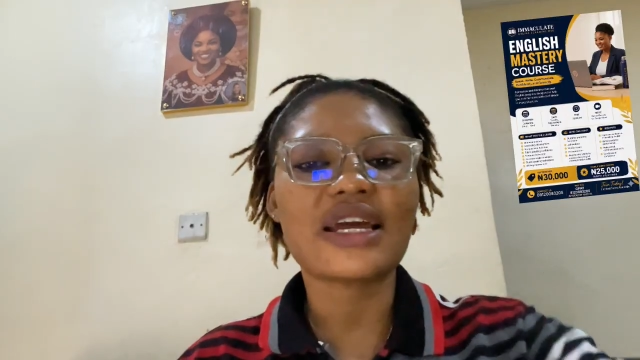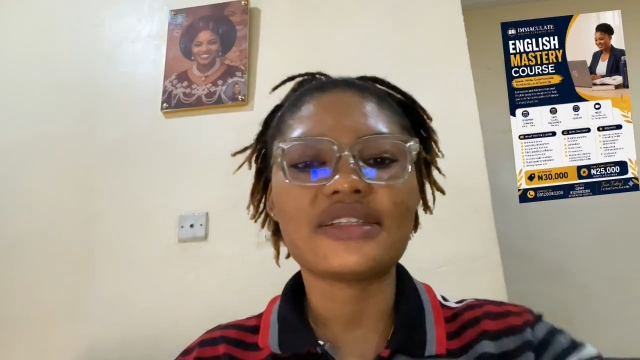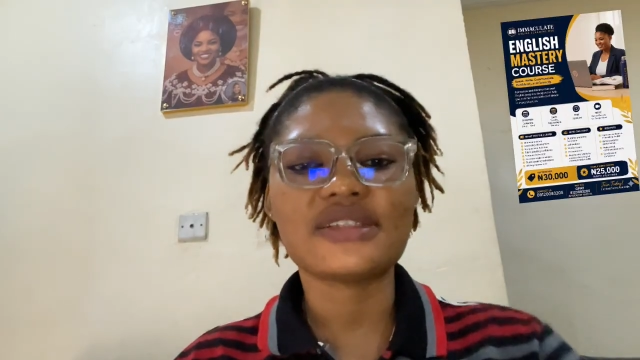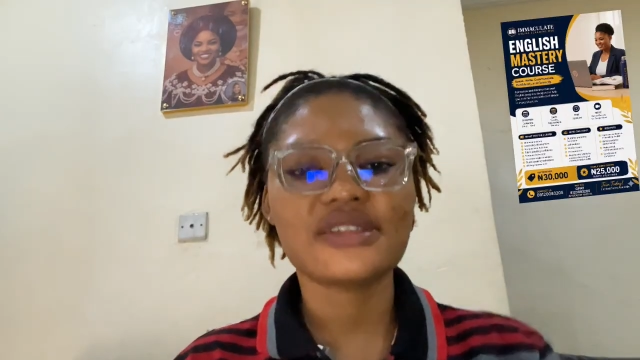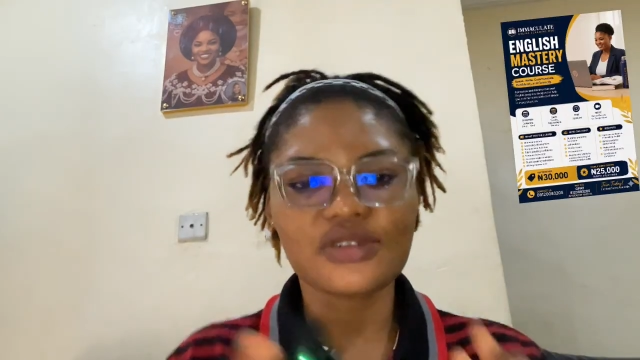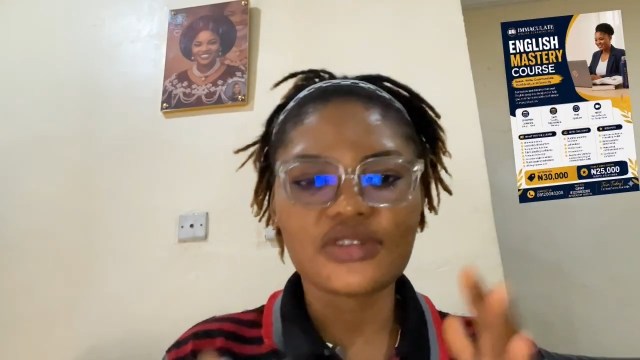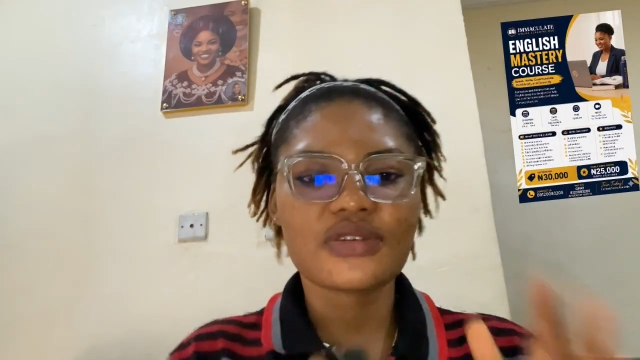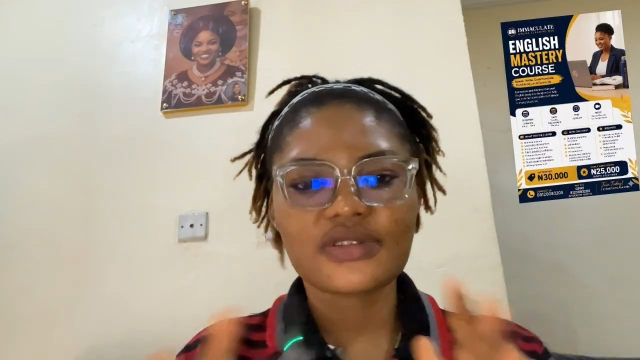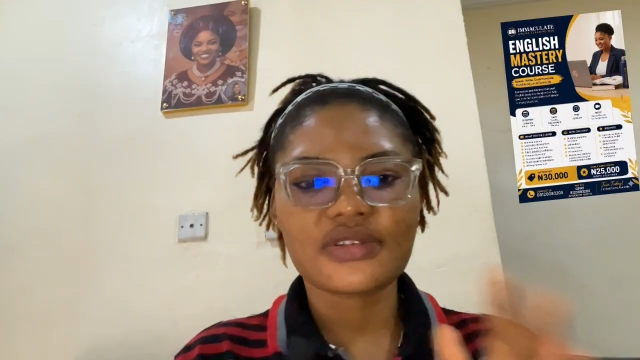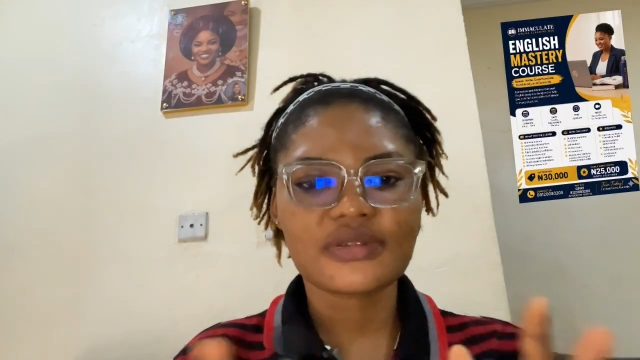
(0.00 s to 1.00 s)
and
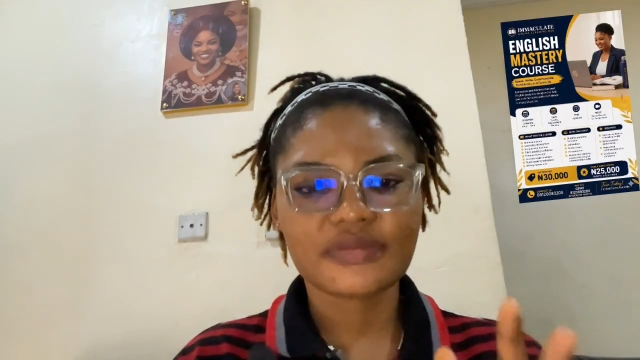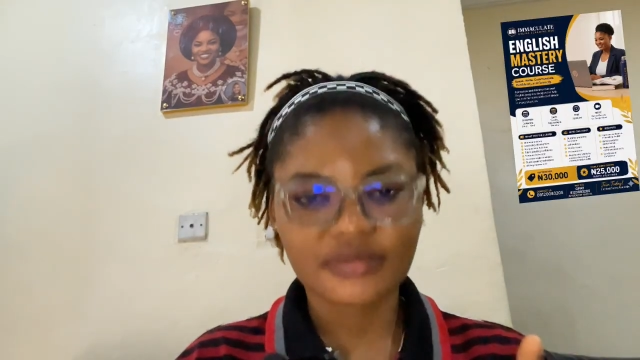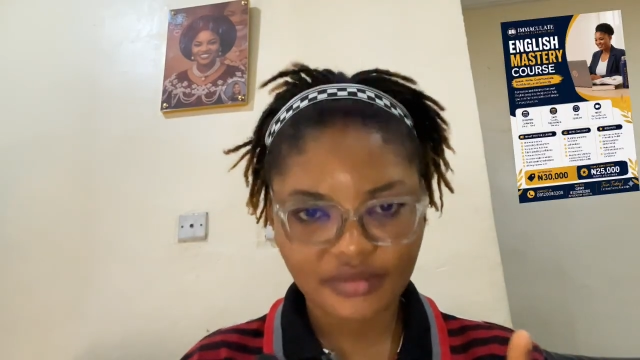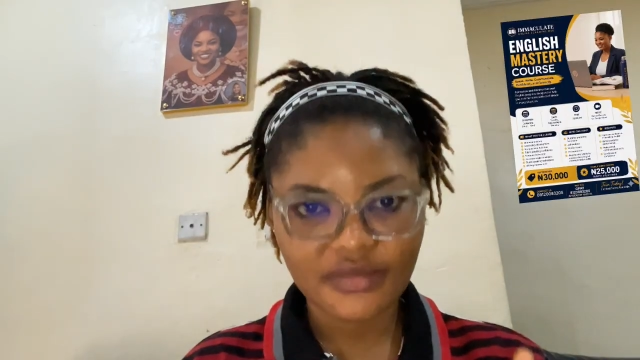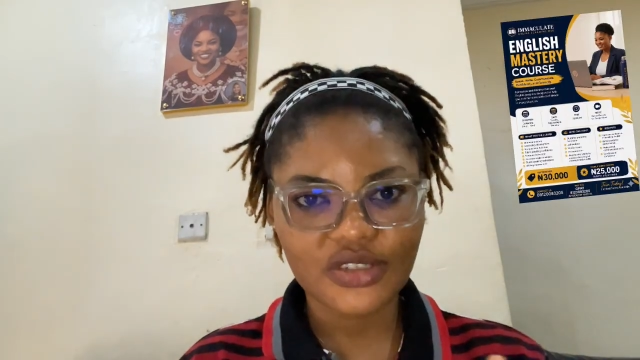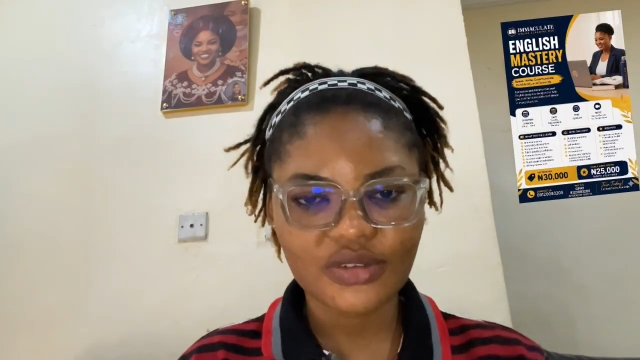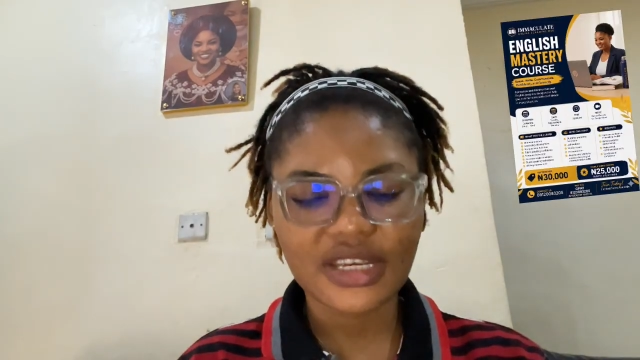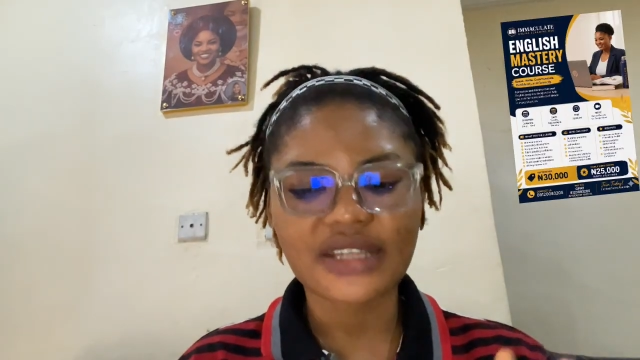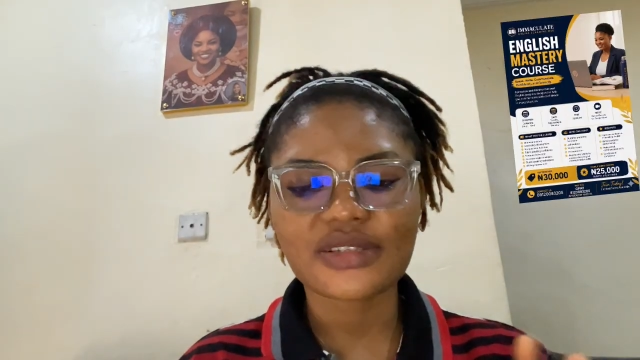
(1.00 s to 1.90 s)
you get.